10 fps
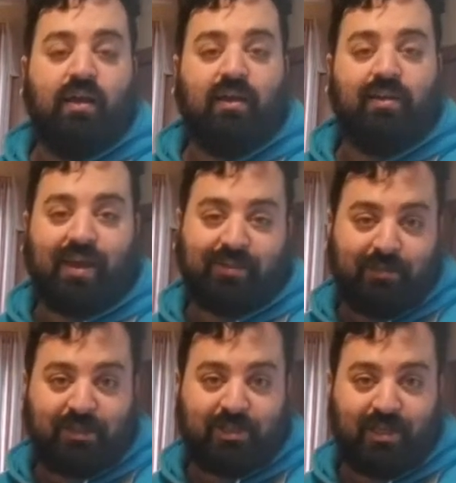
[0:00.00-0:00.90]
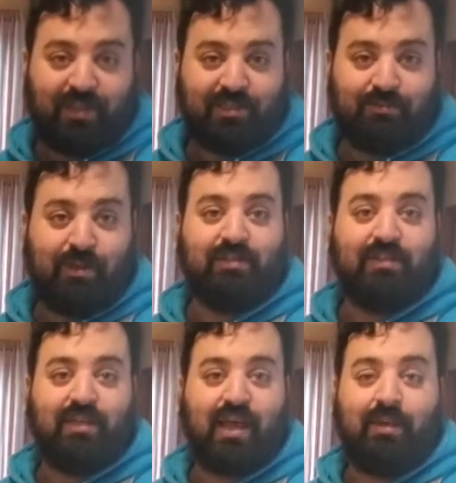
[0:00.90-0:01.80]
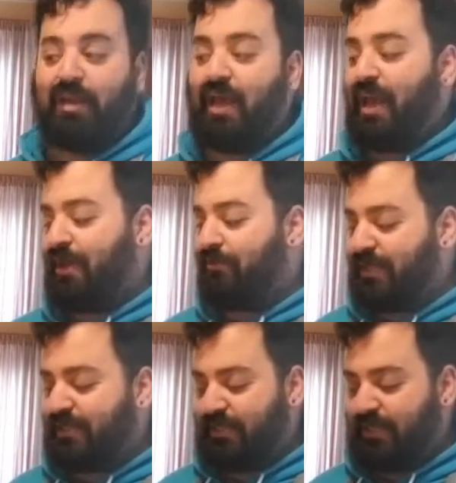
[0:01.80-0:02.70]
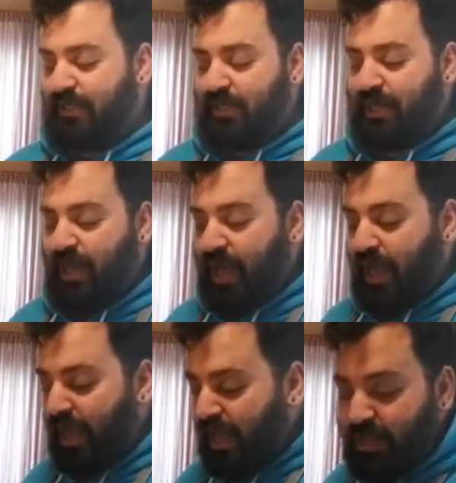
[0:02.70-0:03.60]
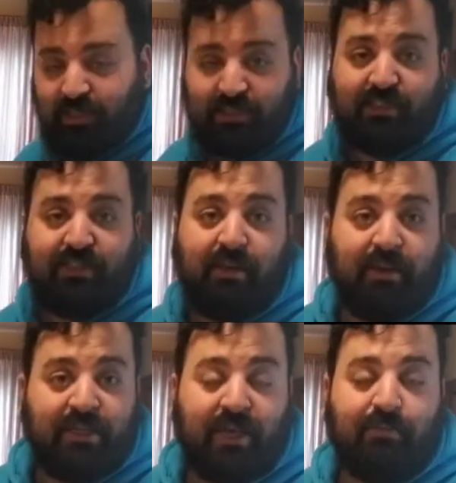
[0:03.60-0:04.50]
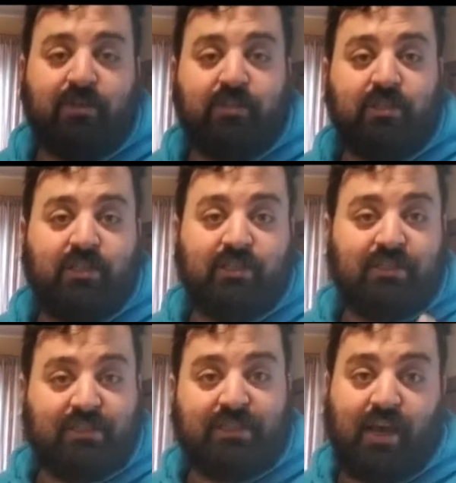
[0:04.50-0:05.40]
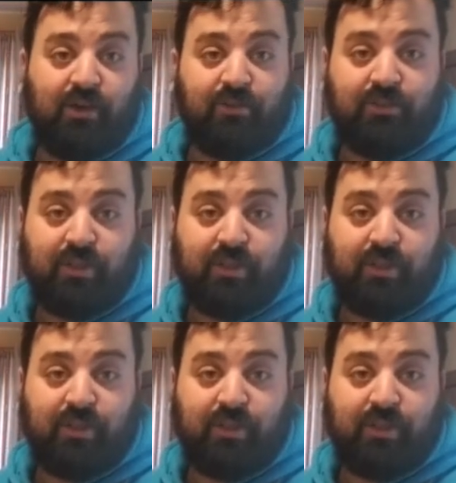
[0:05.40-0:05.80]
Now that my chocolate is melted, I'm gonna add my seed and set my temperature down to